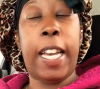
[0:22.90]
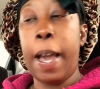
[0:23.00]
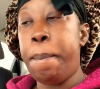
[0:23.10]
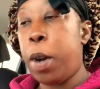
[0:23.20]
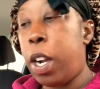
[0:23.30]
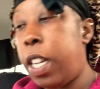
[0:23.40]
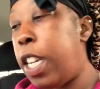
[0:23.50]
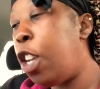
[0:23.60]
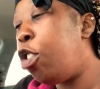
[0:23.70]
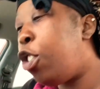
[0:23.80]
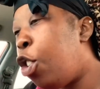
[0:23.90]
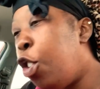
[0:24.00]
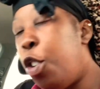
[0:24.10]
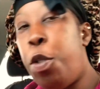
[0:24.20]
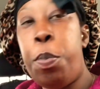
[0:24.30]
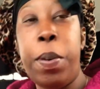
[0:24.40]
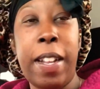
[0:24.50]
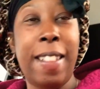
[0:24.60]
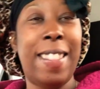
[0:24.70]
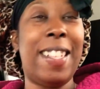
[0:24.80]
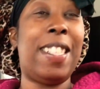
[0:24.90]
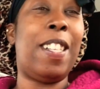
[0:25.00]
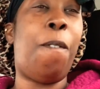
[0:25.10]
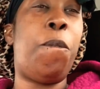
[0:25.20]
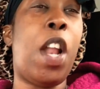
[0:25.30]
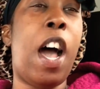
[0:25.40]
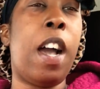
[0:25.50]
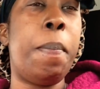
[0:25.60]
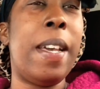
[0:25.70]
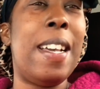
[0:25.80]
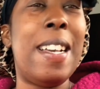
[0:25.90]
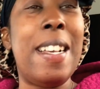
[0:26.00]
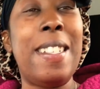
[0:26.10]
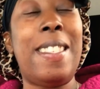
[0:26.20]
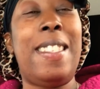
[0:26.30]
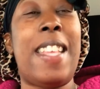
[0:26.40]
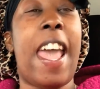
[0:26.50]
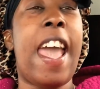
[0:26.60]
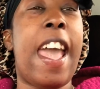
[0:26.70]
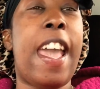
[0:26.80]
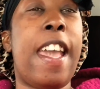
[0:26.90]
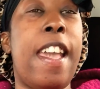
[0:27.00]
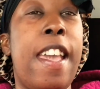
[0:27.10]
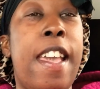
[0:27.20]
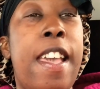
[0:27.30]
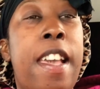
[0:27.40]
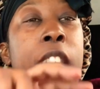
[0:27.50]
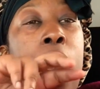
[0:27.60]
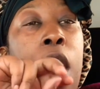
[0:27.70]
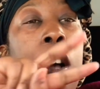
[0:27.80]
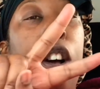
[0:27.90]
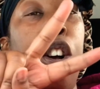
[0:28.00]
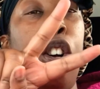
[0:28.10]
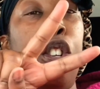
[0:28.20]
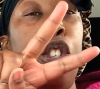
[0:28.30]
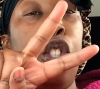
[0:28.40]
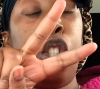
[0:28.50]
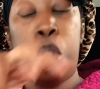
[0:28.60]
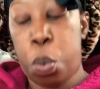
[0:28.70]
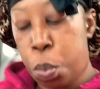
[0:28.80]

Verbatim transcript: Good morning, YouTube. This is Vlogmas day two.